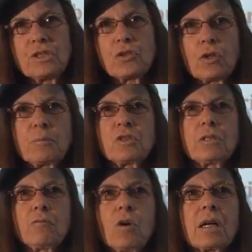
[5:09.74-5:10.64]

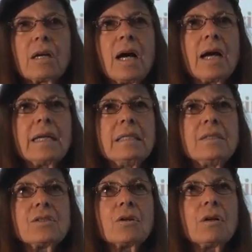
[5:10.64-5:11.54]
description of what
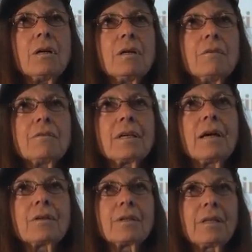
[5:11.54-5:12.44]
kinds of
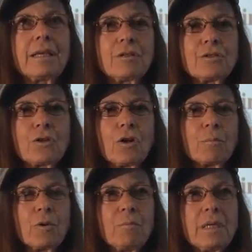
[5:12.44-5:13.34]
calculators are
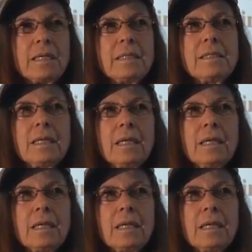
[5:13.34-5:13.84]
permitted